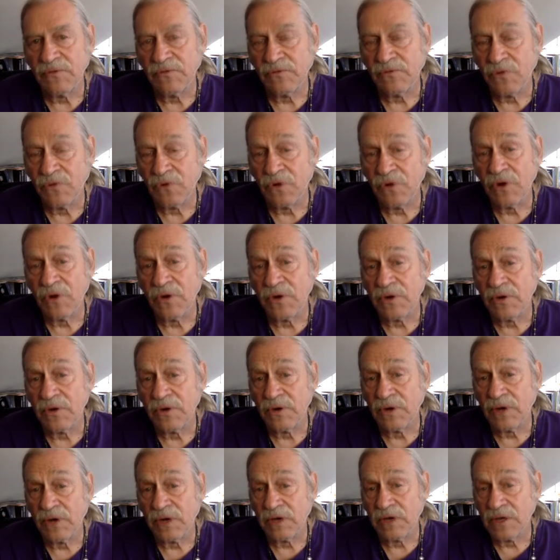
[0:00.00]
for
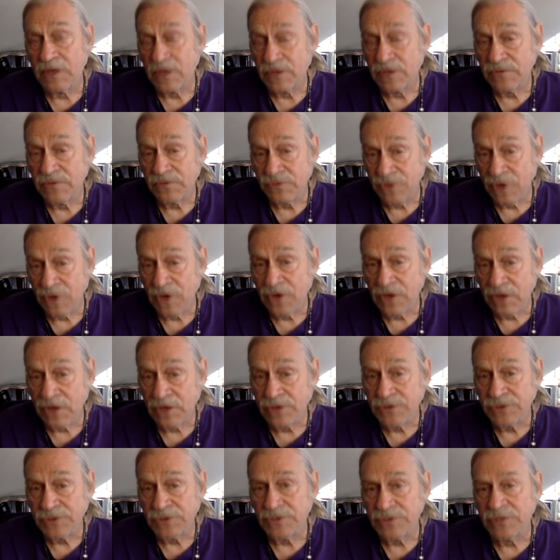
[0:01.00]
our
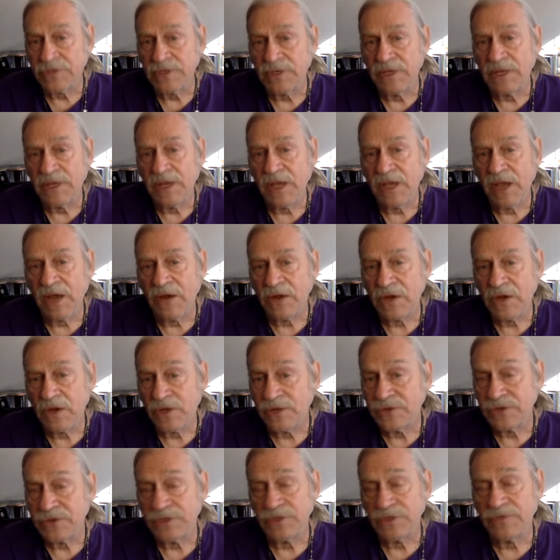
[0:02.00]
culture. Our
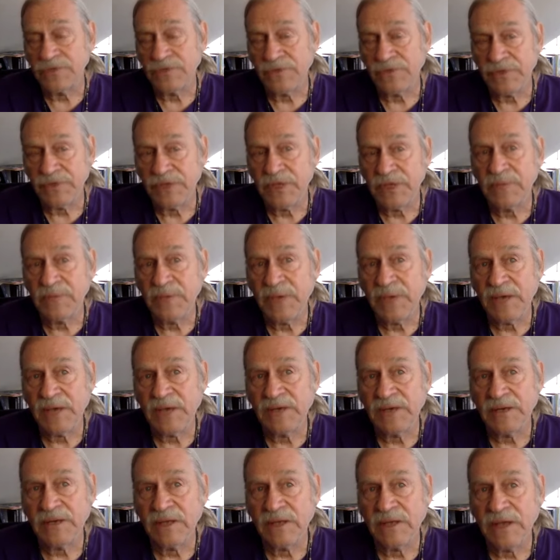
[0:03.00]
culture, if you think about
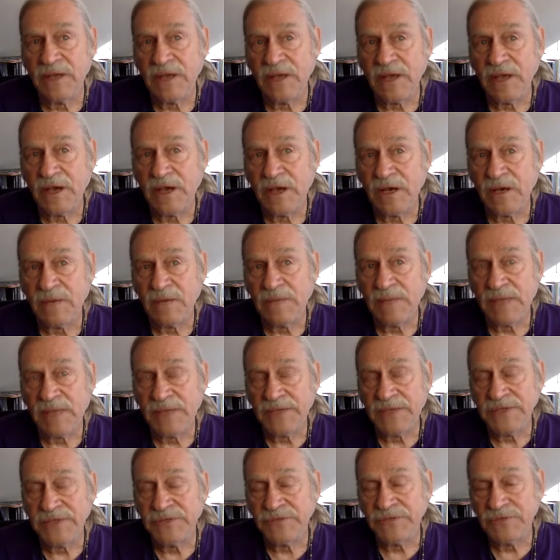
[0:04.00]
it,
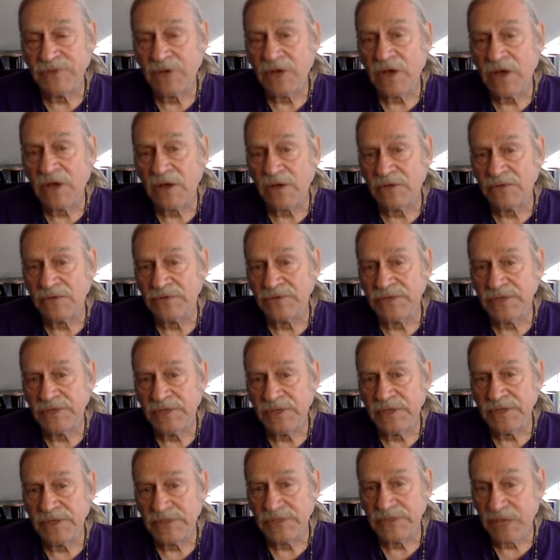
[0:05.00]
has evolved
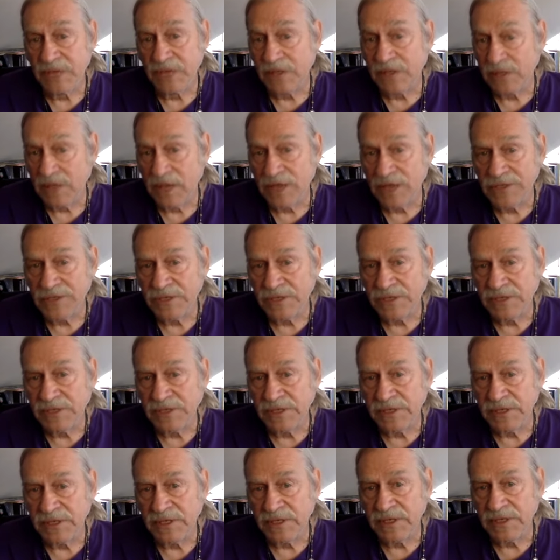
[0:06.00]

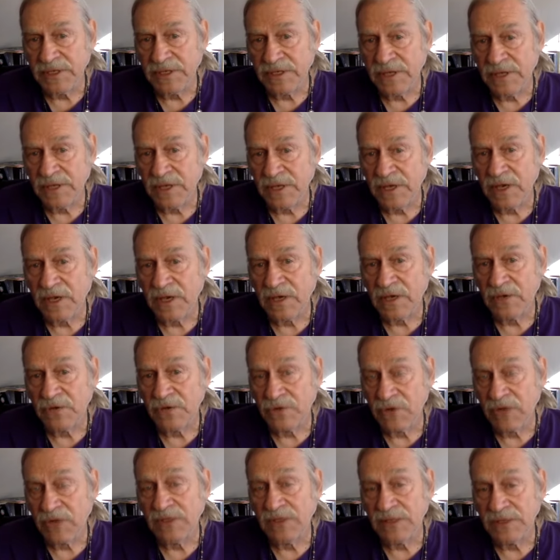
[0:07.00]
psychologically
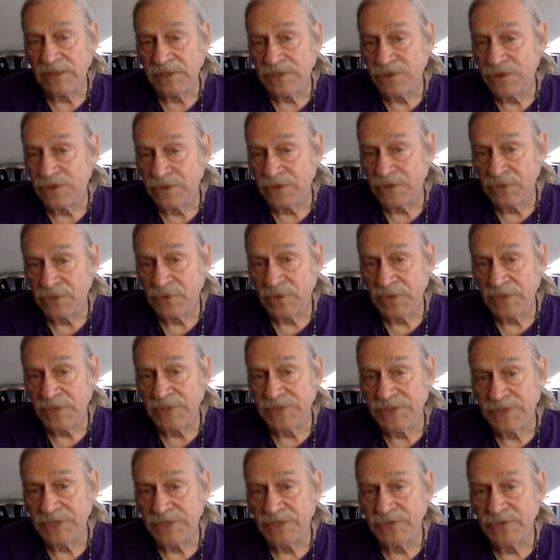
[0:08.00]
greatly during the 20th
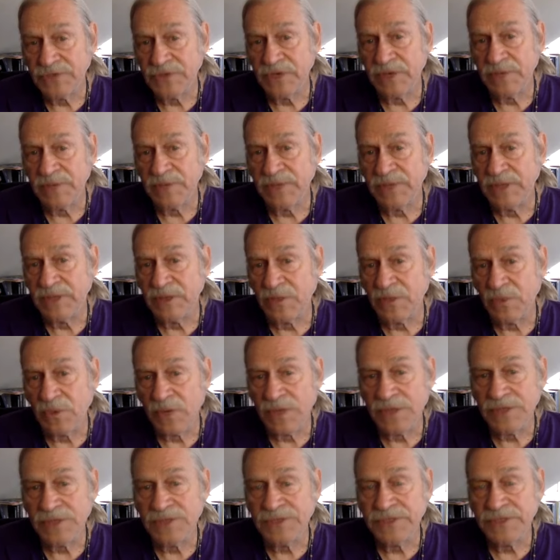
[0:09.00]
century. I mean, there
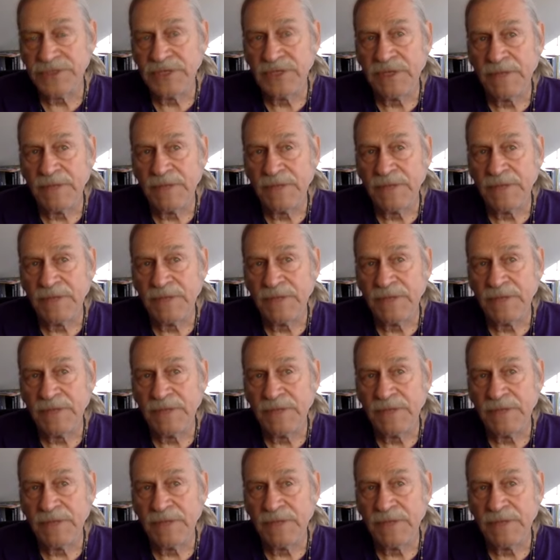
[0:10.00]
was,